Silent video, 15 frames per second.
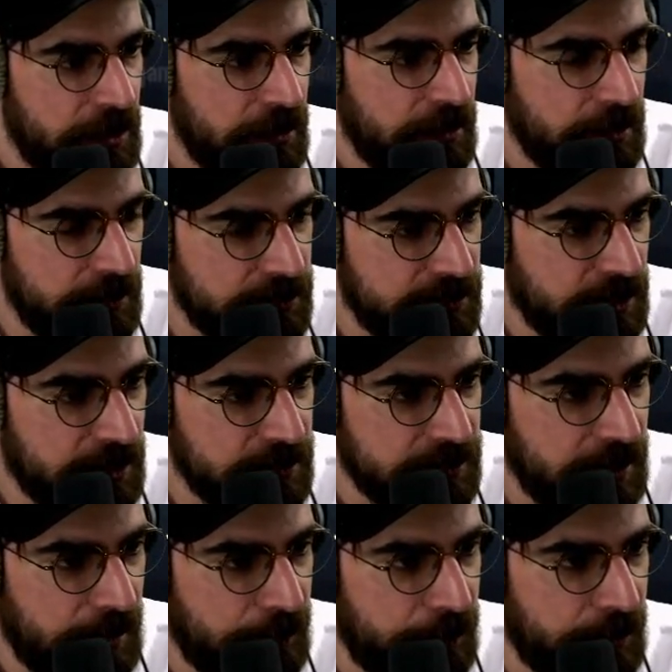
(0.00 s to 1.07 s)
These things
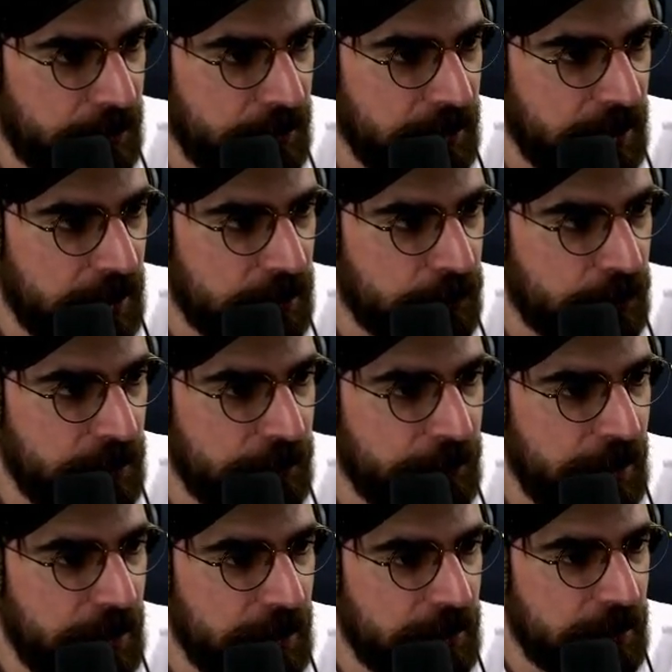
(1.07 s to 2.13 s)
happen, yet we
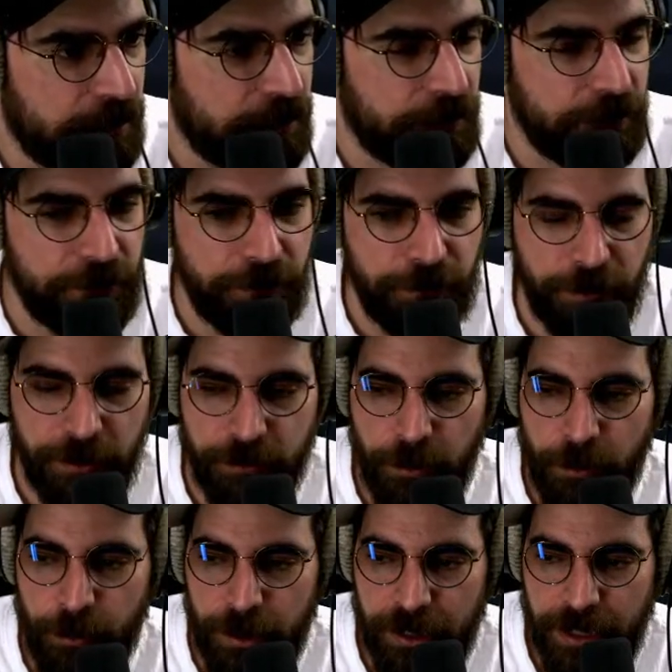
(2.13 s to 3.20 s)
make do with
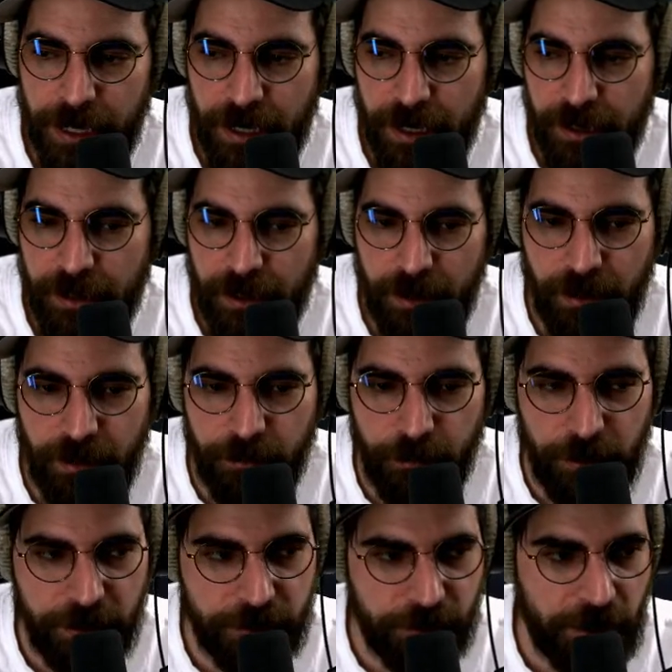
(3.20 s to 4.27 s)
what we can, and
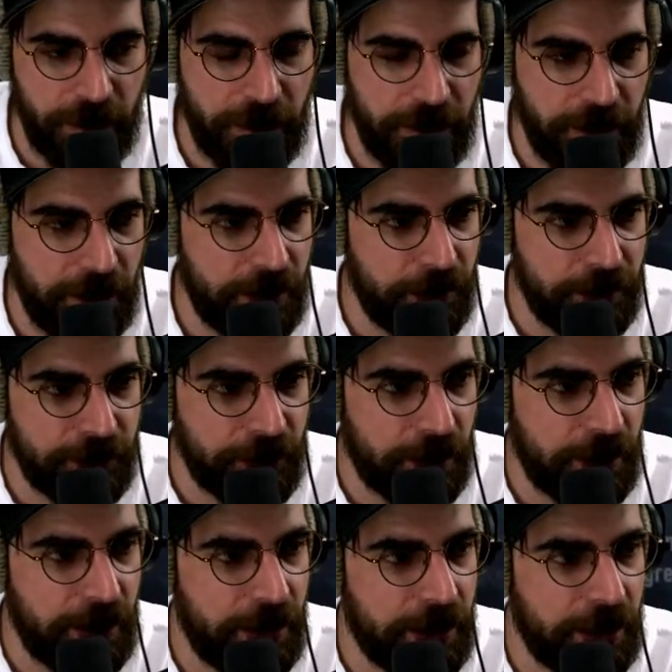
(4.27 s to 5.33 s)
we try
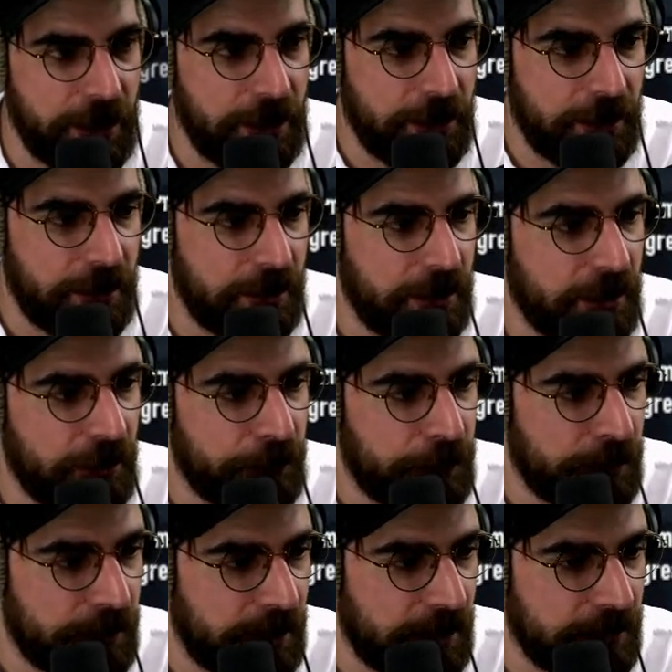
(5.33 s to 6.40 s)
again and get up
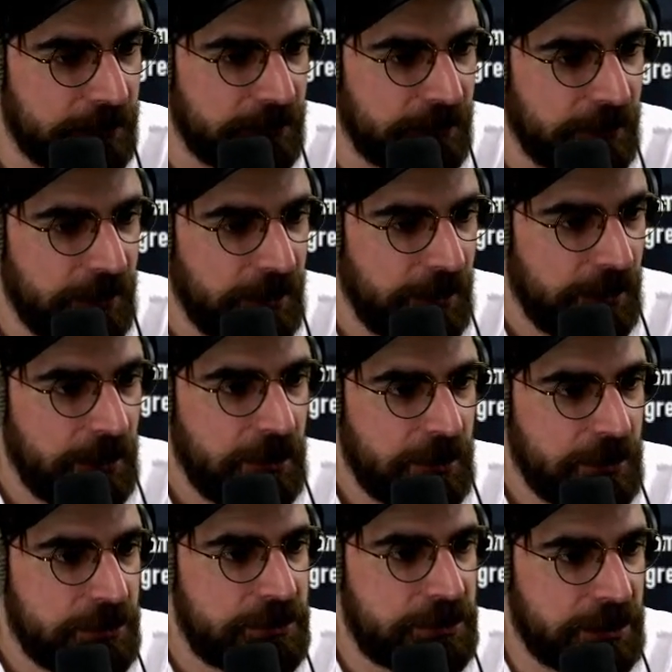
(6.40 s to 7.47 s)
on that
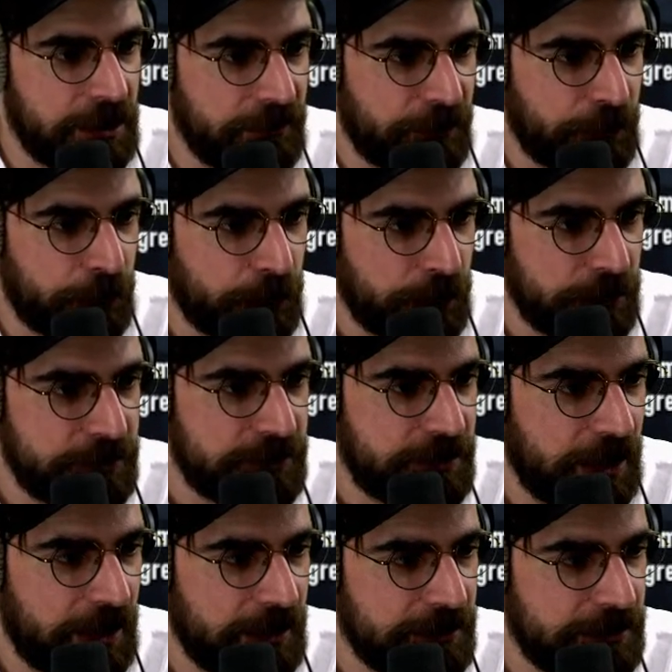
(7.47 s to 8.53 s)
silver horse
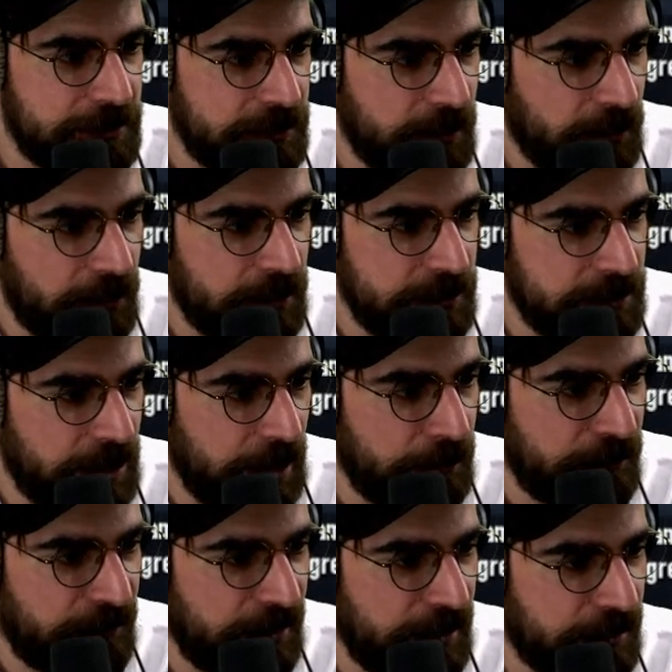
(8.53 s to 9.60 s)
that is our
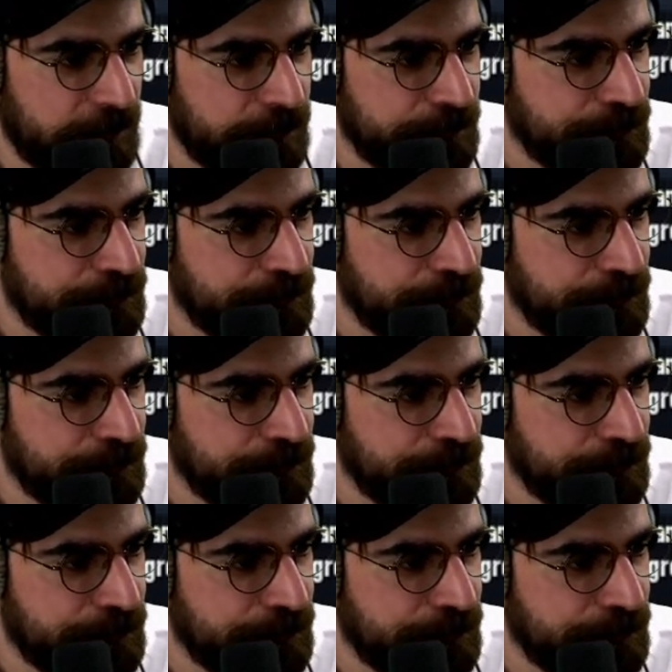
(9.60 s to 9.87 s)
escape van.